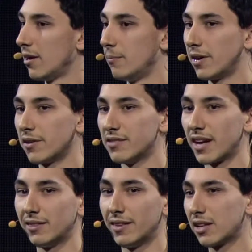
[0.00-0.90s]
because
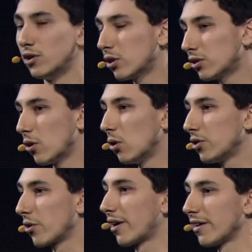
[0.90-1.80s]
like not all
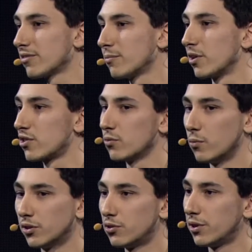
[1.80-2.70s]
your customers
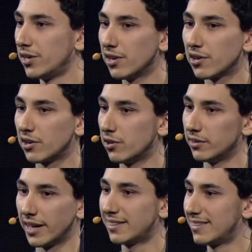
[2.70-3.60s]
want to hear
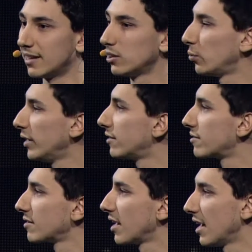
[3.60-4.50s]
like 10
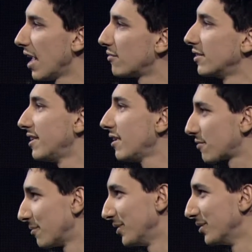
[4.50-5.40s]
tweets every day
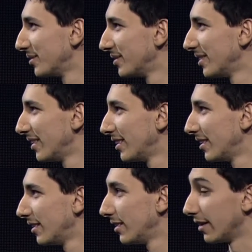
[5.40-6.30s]
from you.
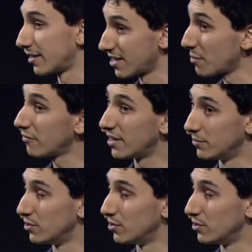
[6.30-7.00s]
Like some of them